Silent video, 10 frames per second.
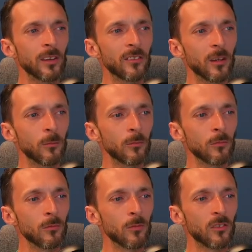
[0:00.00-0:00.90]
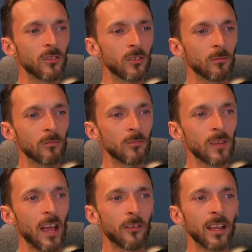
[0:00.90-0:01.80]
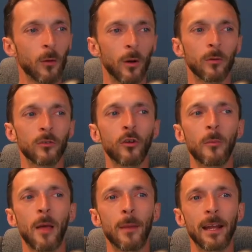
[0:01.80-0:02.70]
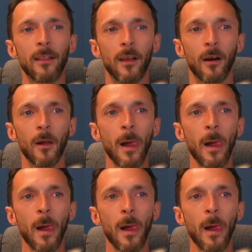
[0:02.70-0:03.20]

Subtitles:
teams? Yeah, I think I will. There's not that many there.